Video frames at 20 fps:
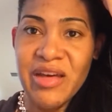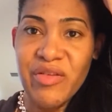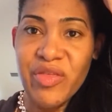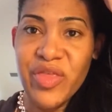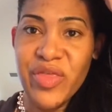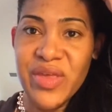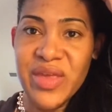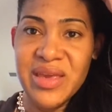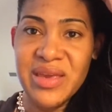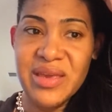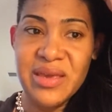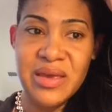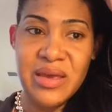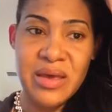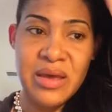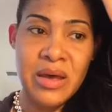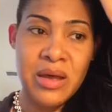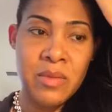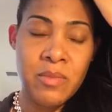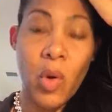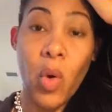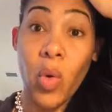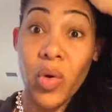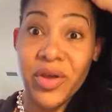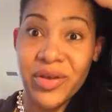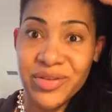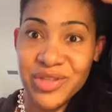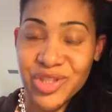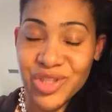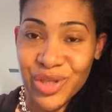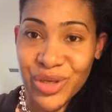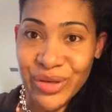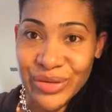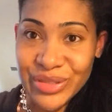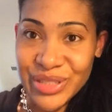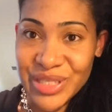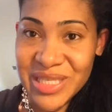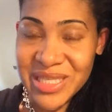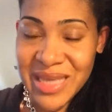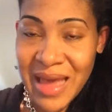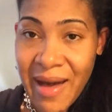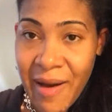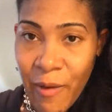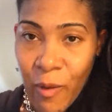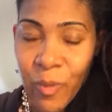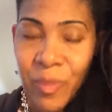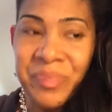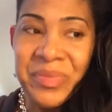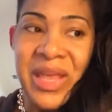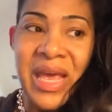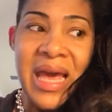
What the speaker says: the oils to your scalp.